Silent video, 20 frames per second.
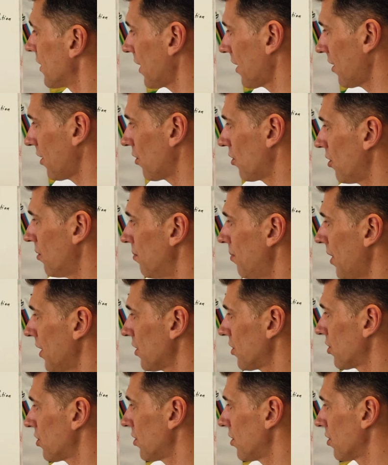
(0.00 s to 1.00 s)
lactate
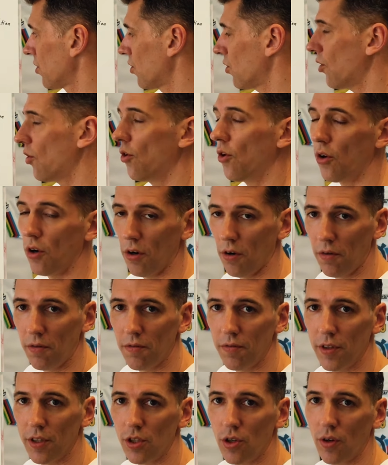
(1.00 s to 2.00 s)
combustion
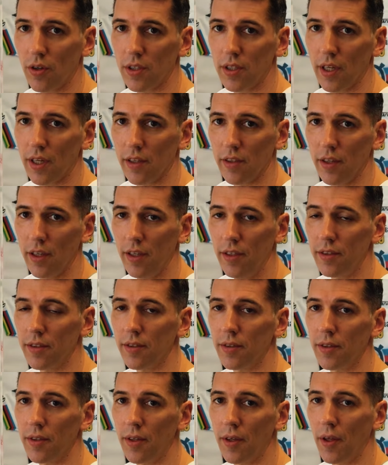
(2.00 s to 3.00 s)
curve, which looks like
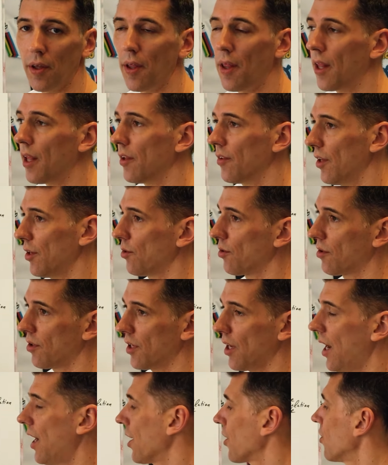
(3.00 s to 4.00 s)
this, then you
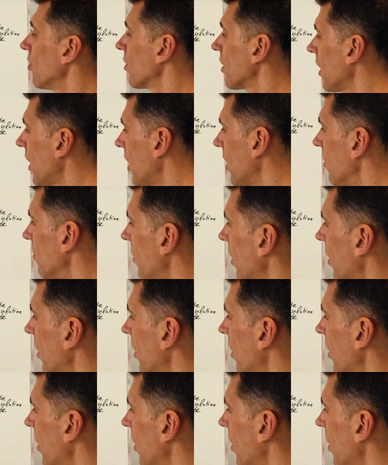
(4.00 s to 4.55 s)
could argue, okay,